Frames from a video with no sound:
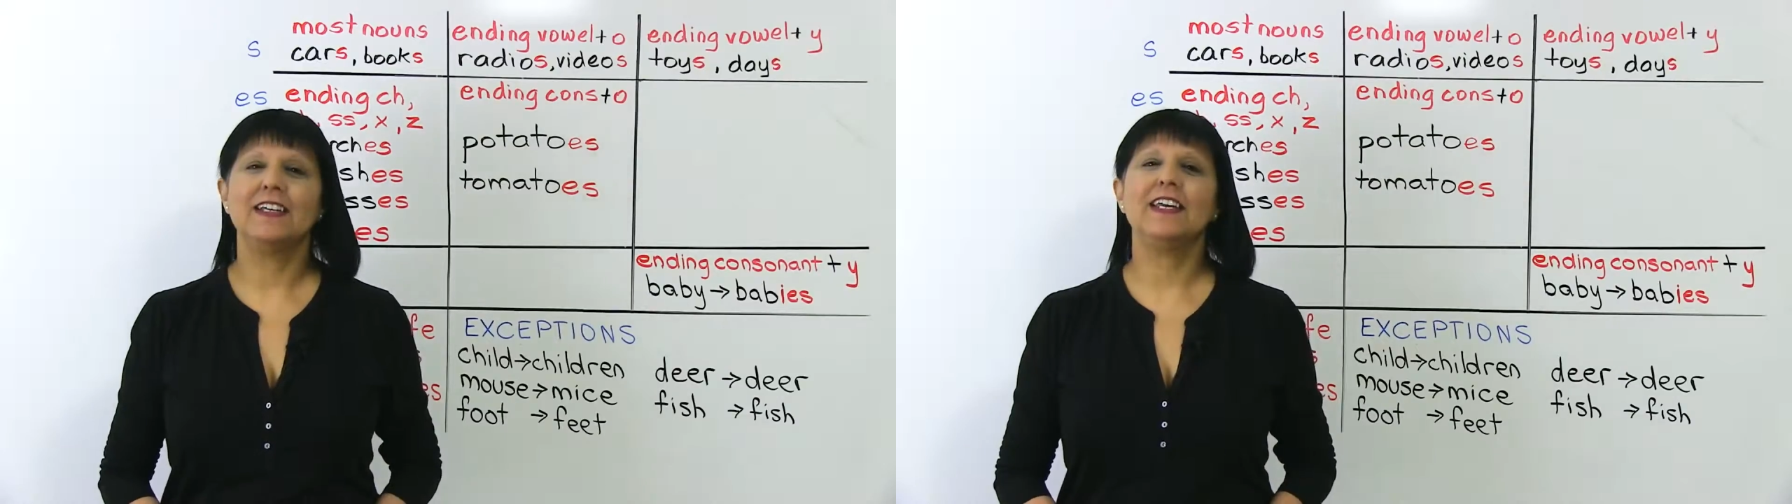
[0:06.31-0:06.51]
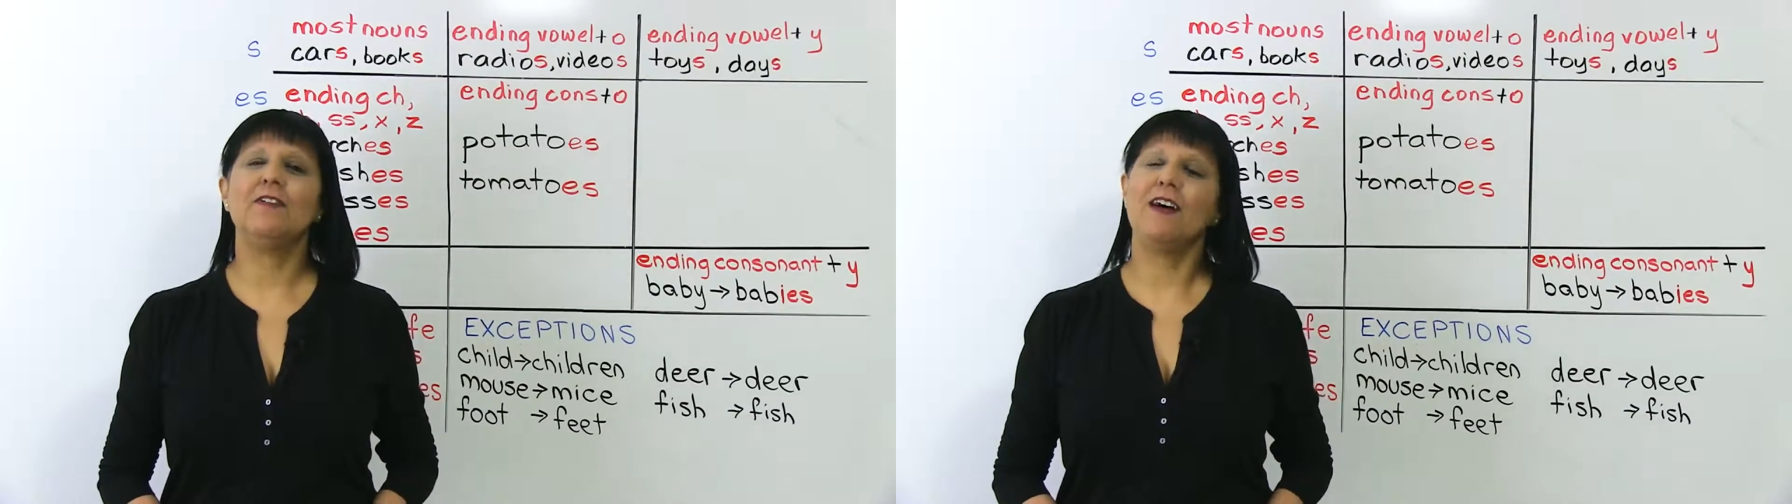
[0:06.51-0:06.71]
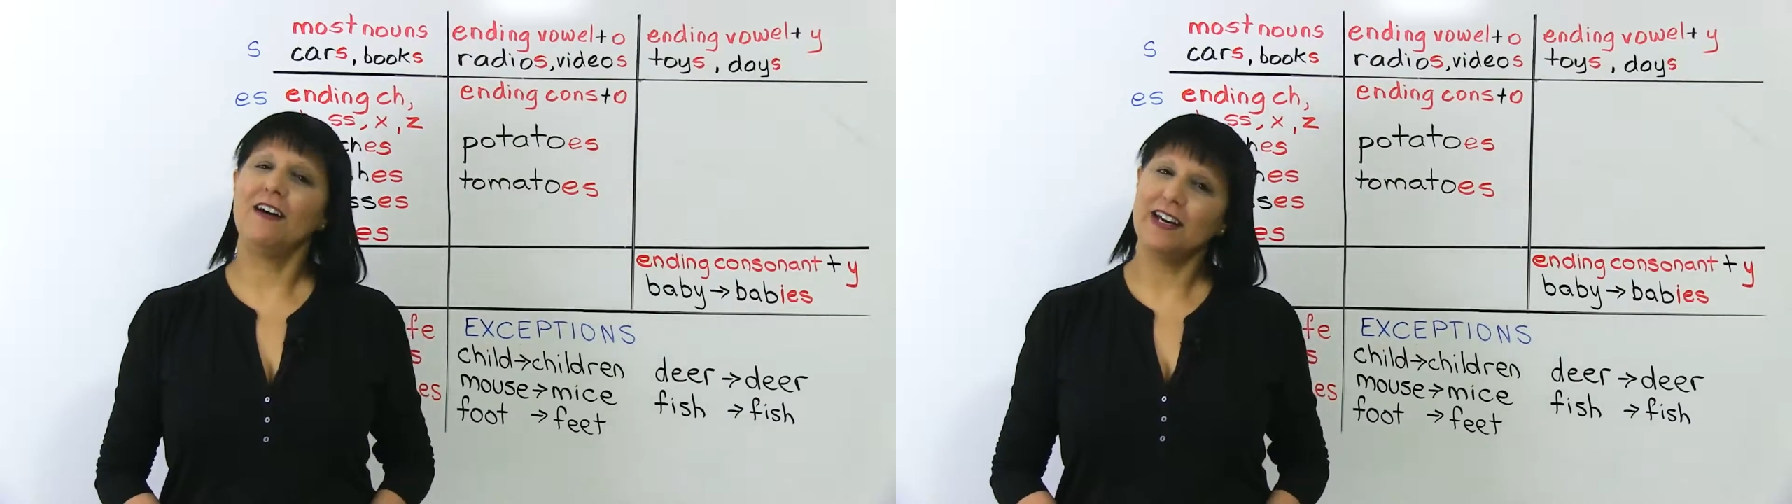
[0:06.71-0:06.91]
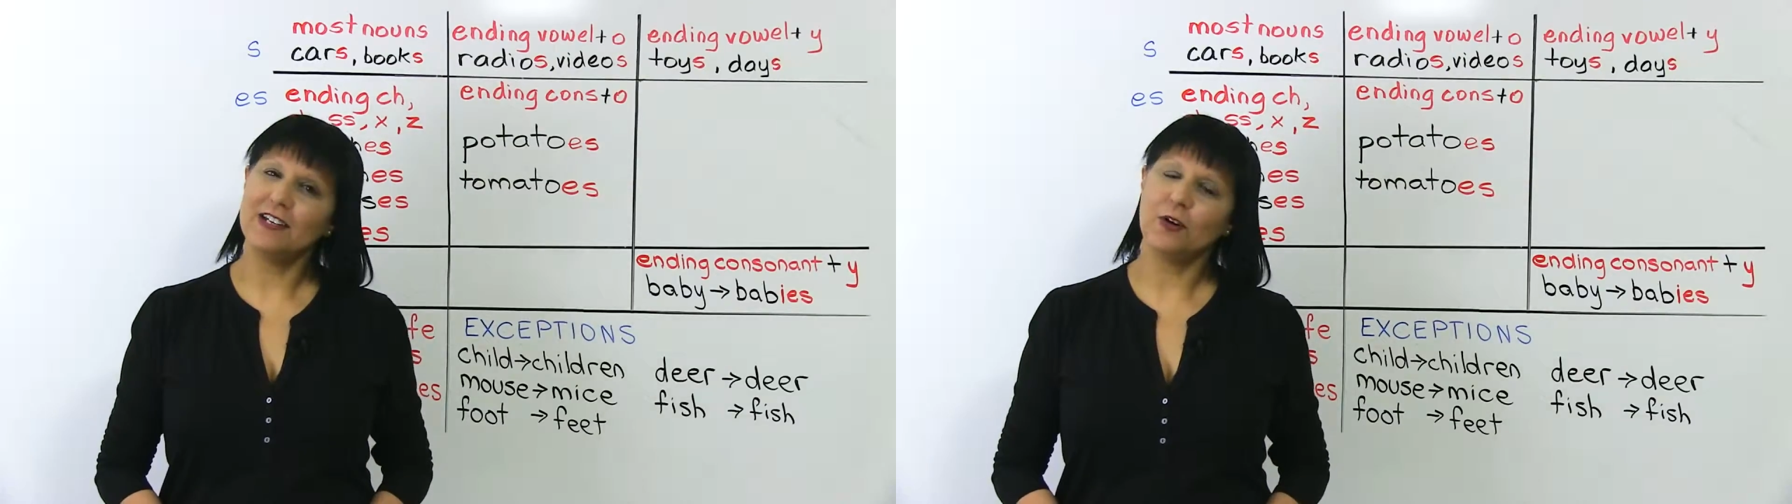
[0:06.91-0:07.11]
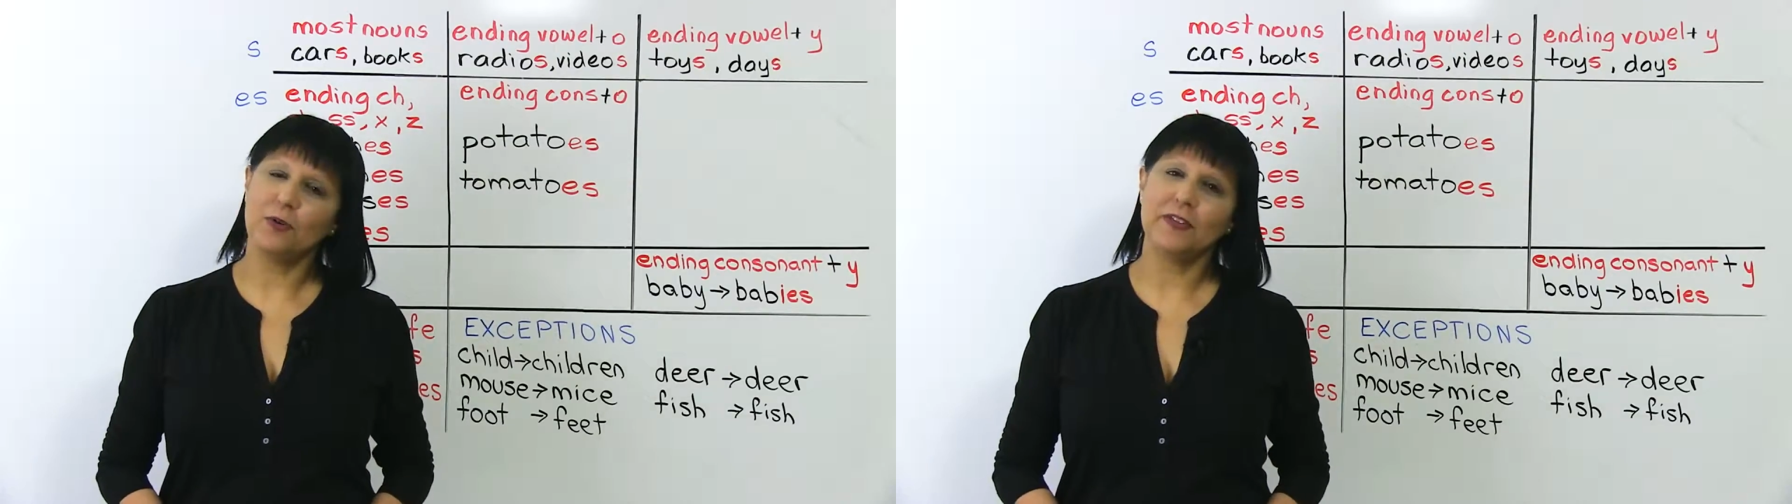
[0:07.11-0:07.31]
Now, I
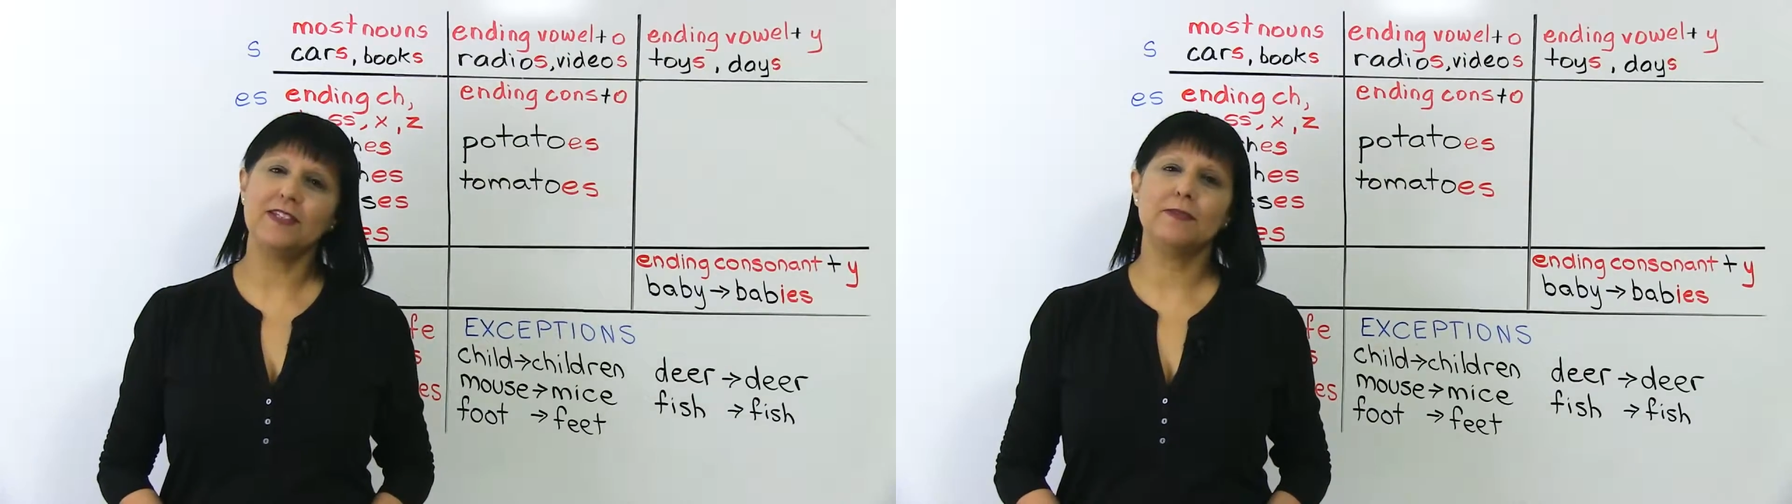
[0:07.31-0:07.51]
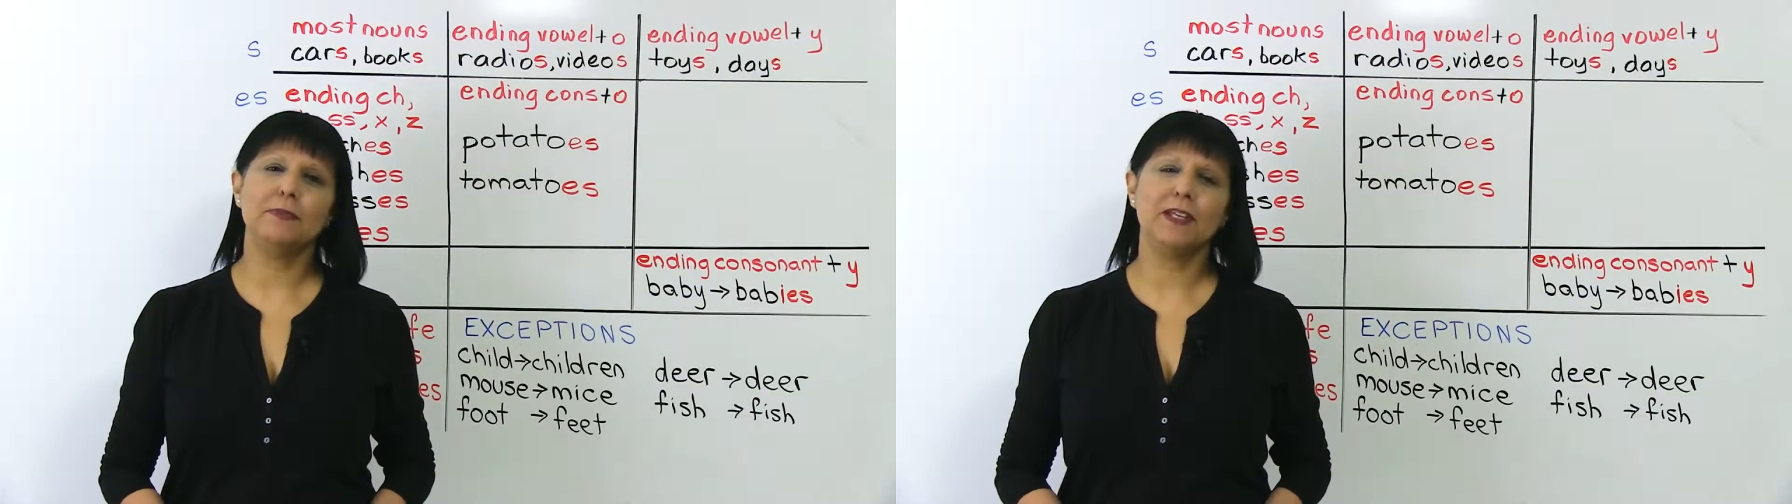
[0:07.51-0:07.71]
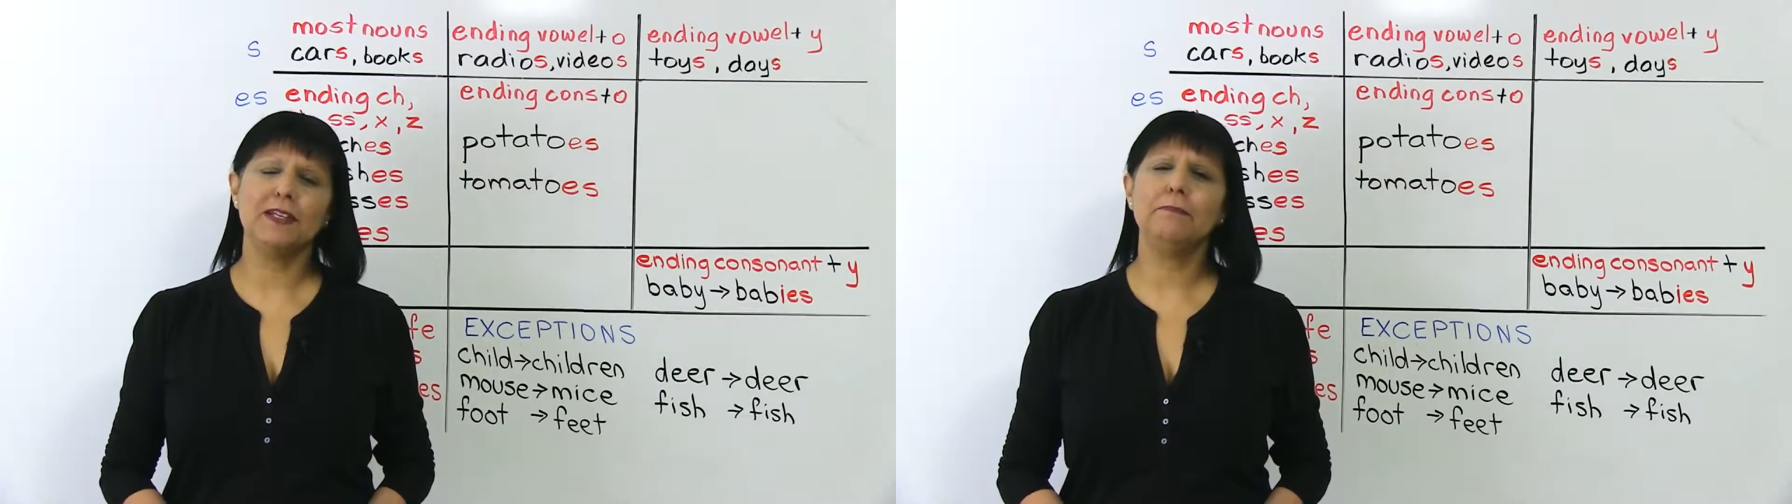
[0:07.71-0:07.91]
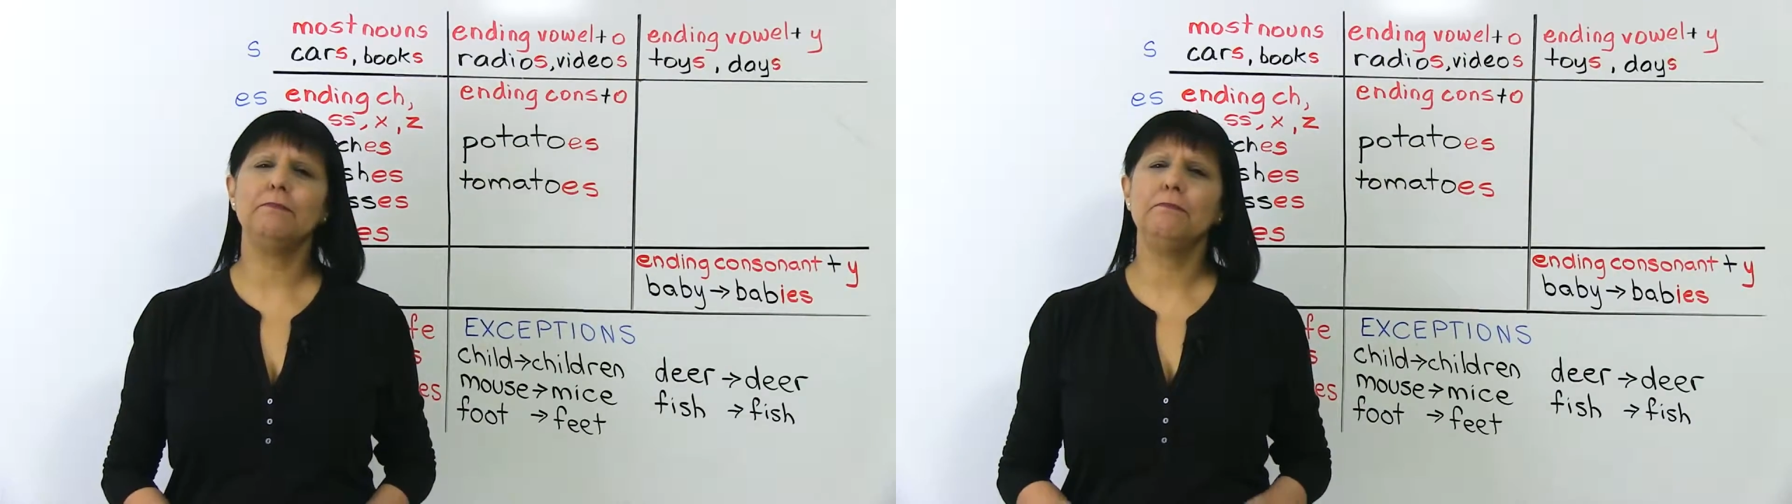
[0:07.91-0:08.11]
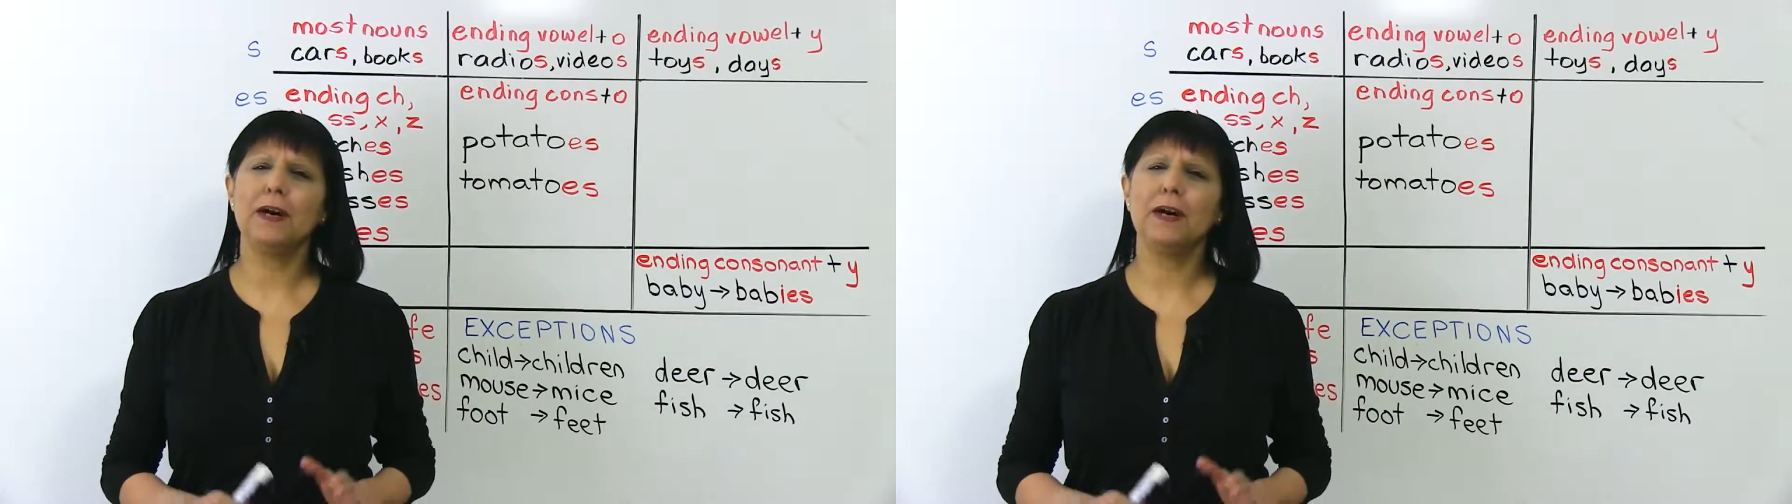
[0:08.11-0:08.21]
know that spelling